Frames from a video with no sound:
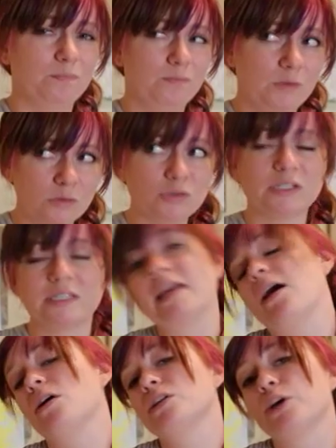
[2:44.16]
Usually
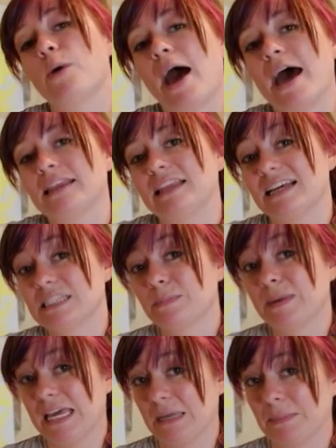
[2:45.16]
they also add less
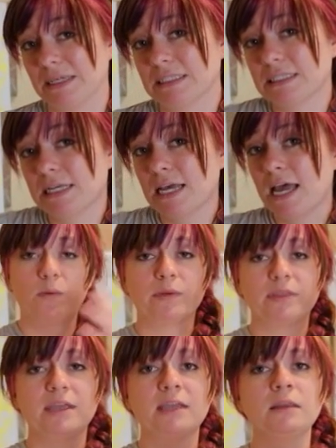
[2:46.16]
pigment.
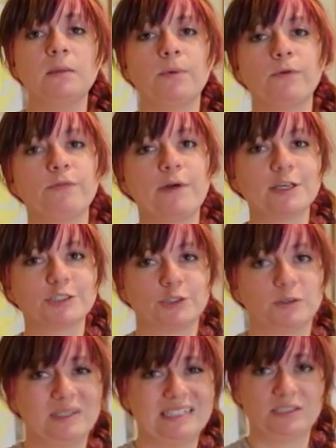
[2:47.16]
Within the
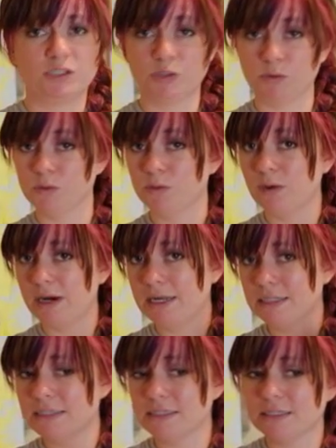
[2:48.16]
professional and student
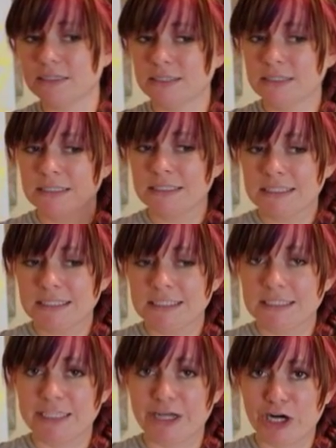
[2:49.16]
grades,
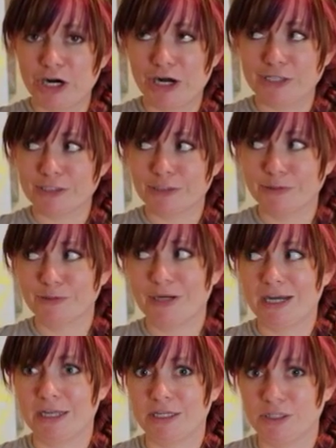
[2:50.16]
there are also
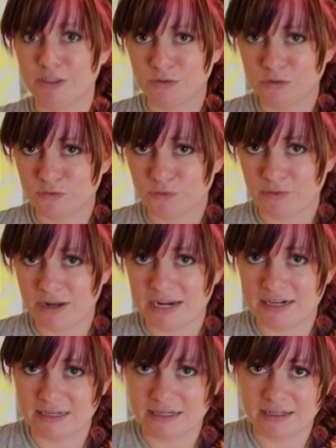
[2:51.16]
a huge
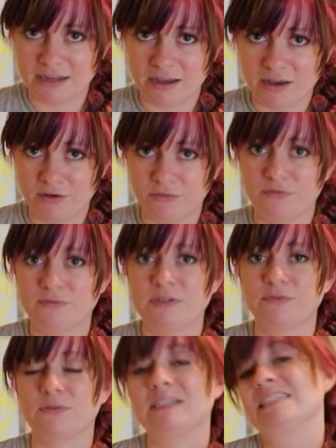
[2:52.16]
variety of
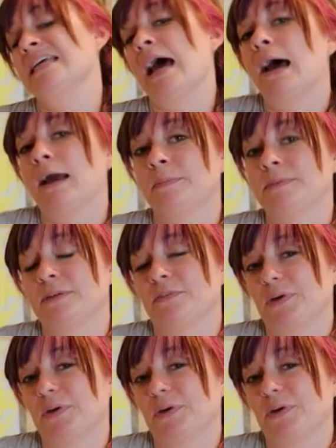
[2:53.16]
different types of